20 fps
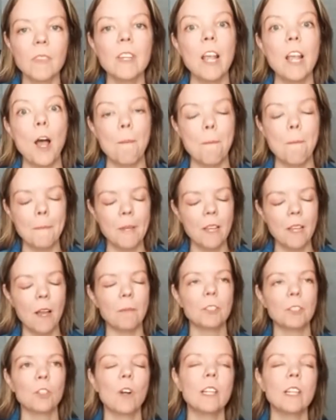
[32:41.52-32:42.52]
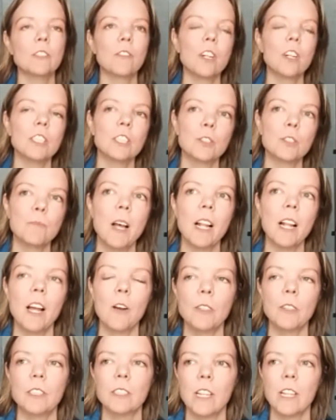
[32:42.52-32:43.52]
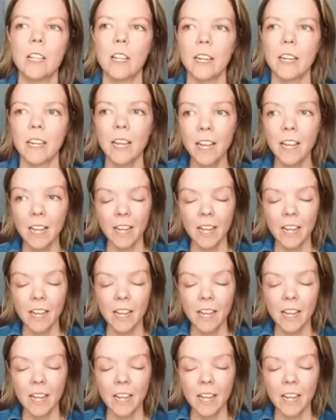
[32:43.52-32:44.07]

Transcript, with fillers: Yep, yep. So as far as smell, I would say like